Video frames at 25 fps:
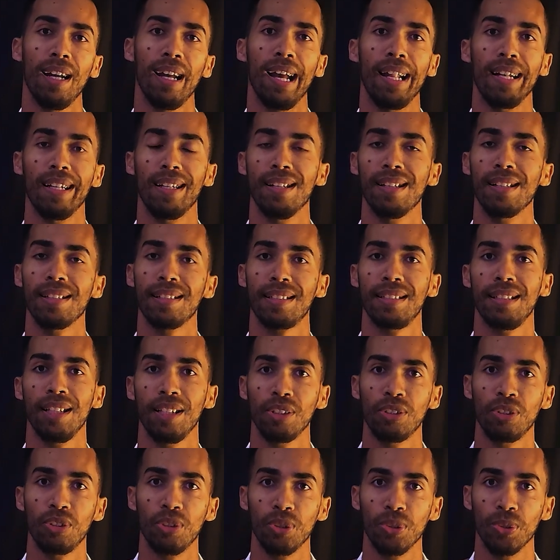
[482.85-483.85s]
and
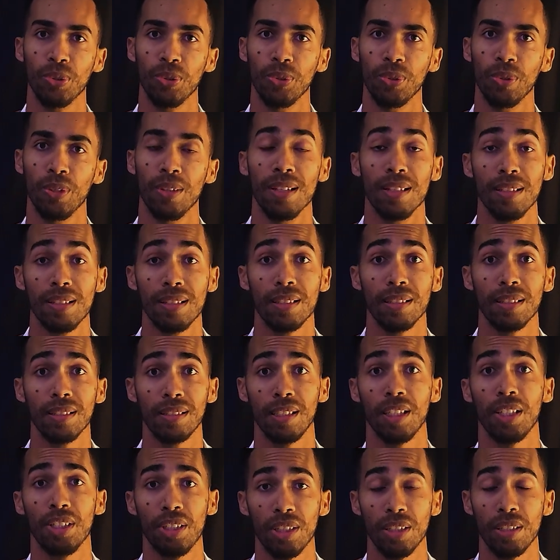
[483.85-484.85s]
listening to this
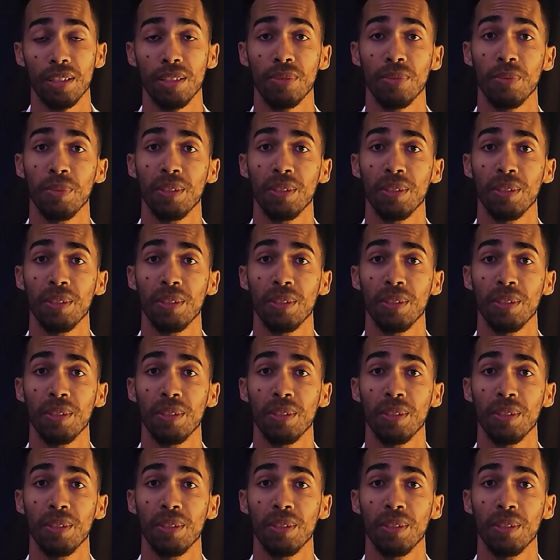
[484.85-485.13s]
session,